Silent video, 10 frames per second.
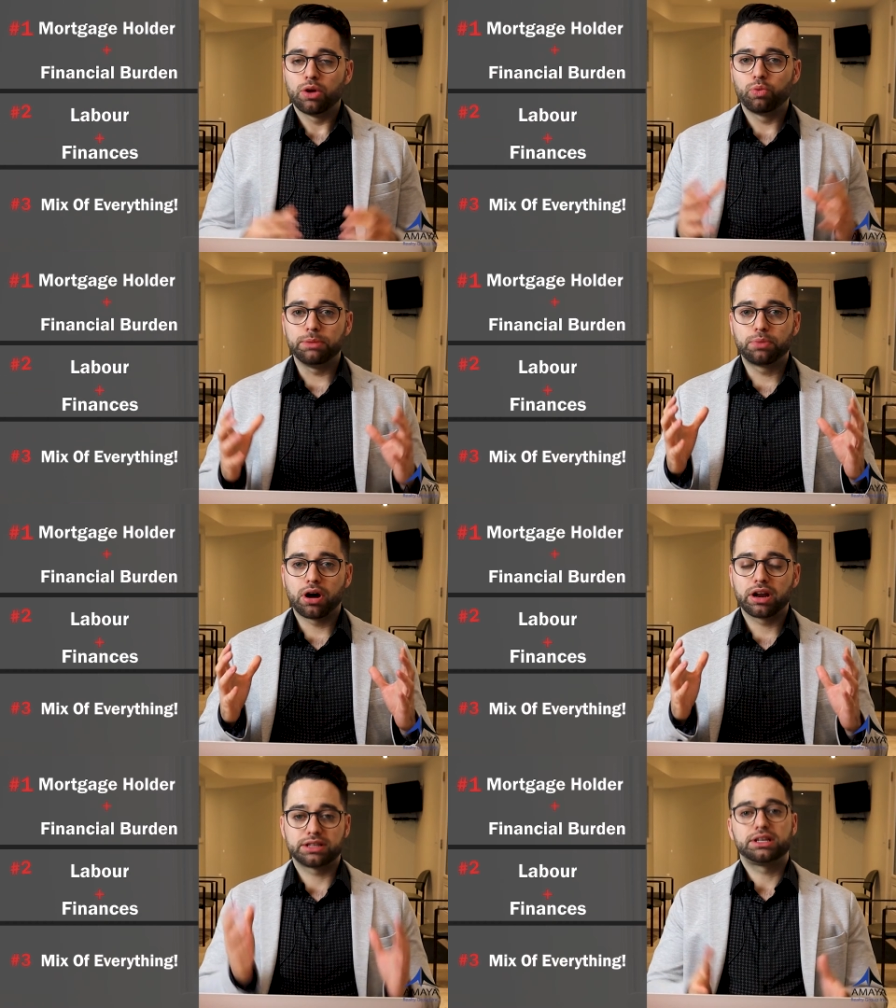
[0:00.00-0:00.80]
We
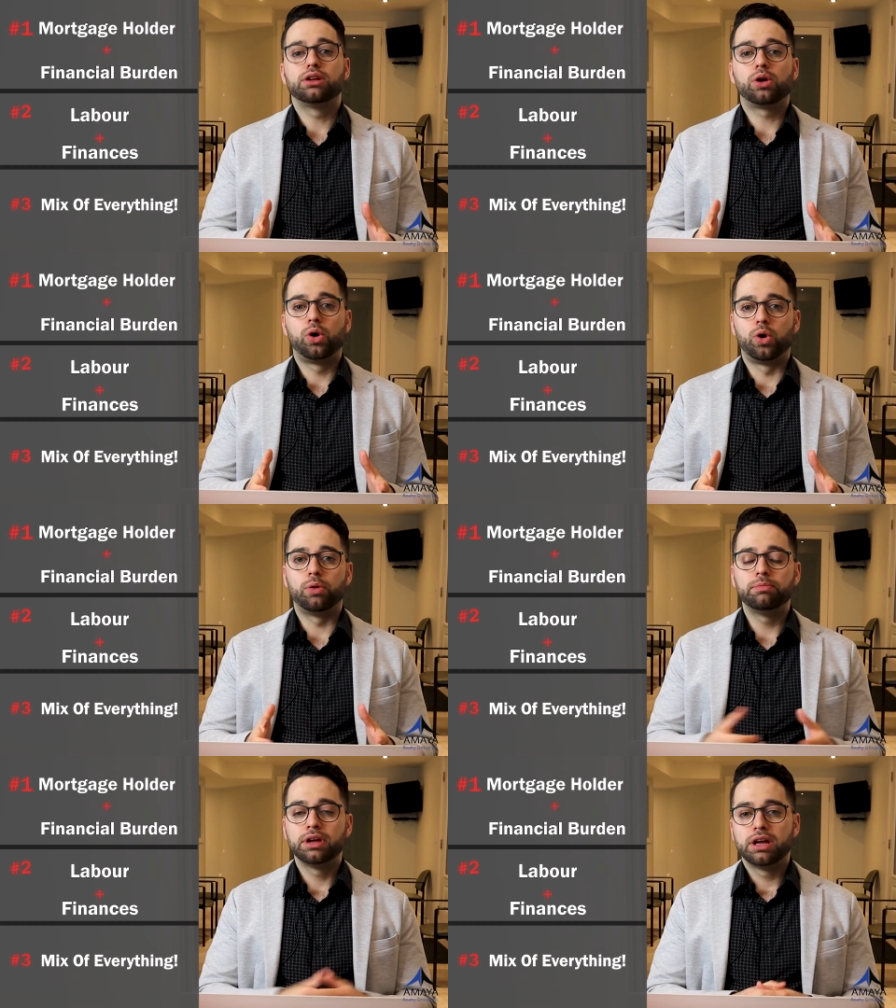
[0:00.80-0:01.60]
bought a single
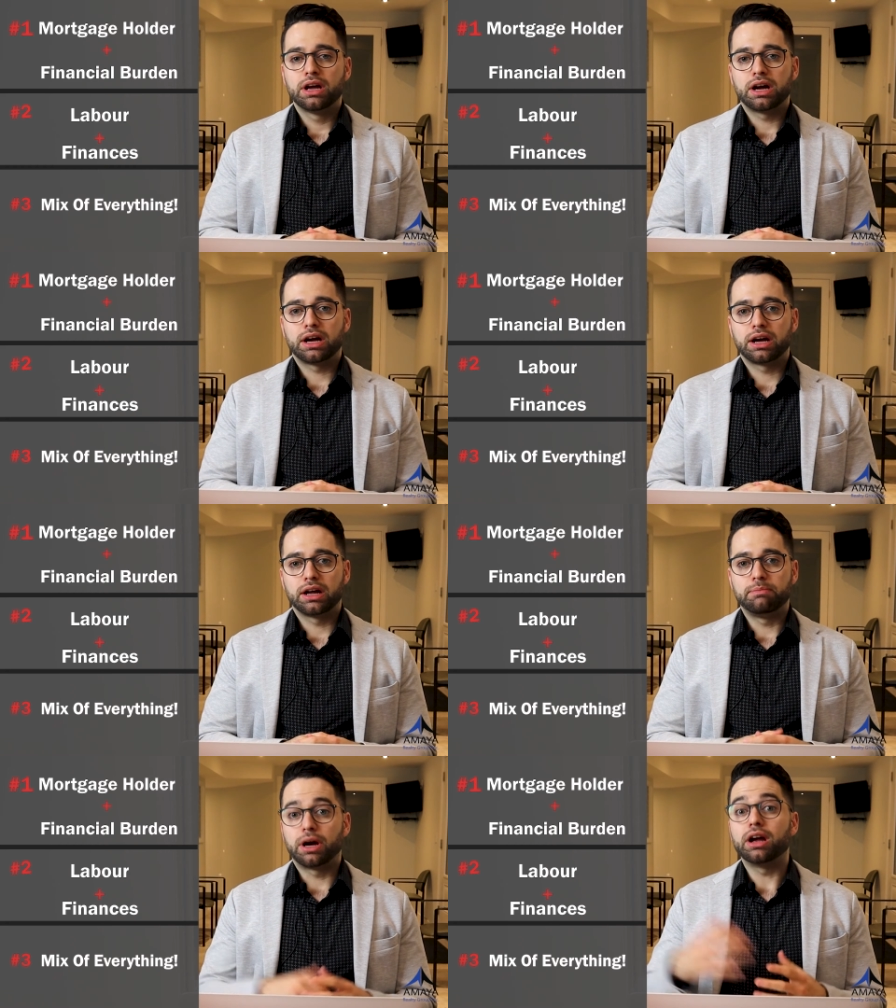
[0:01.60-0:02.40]
home, and my